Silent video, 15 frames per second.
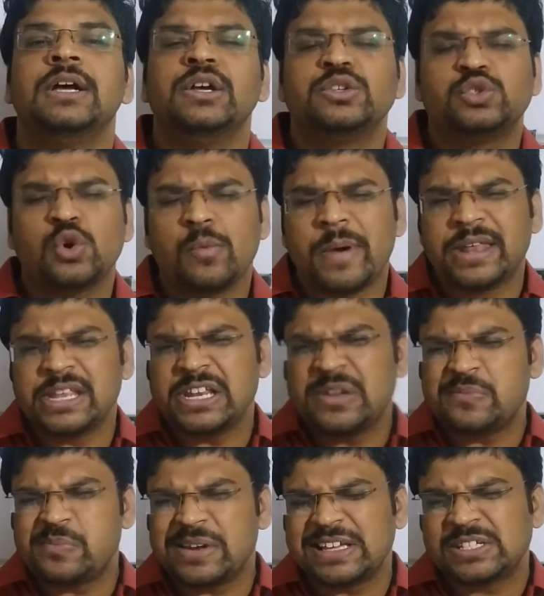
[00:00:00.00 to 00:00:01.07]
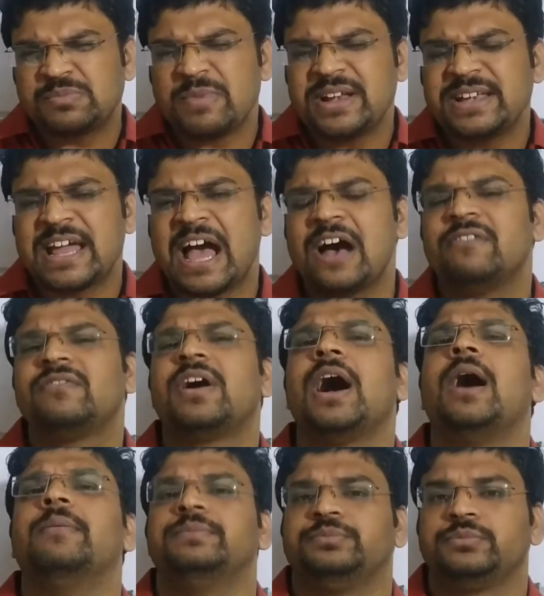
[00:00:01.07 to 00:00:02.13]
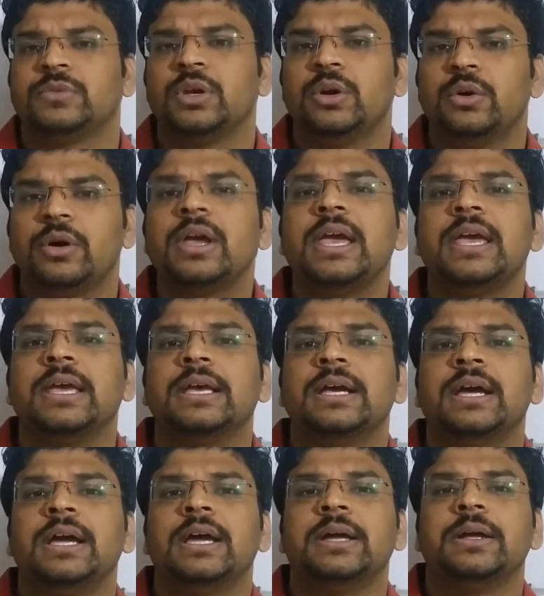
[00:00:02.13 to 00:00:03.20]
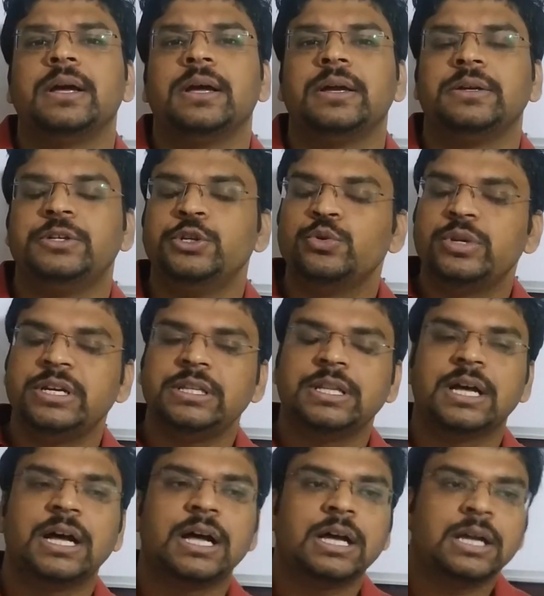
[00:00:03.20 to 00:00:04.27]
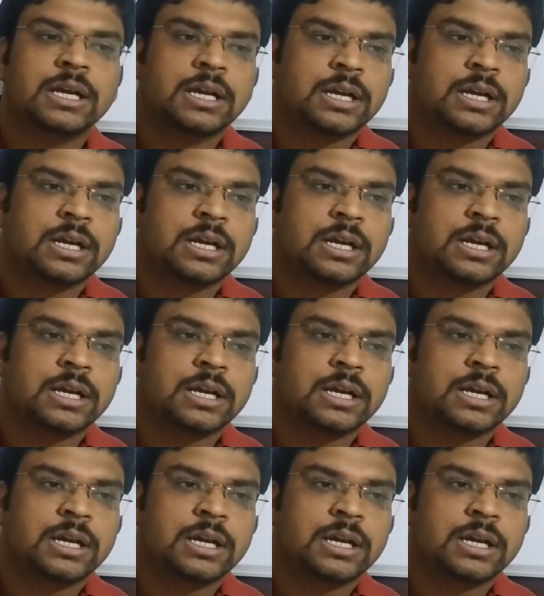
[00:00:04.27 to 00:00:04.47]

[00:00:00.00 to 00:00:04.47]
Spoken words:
So many replacement have come, okay, during the